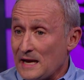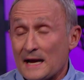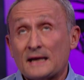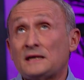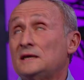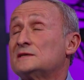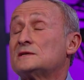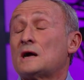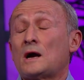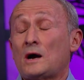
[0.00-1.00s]
and he is
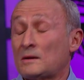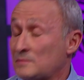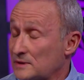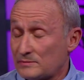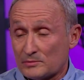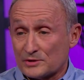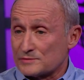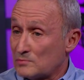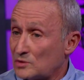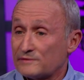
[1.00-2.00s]
the unbelievable, most
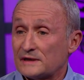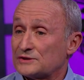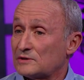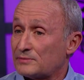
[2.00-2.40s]
motivational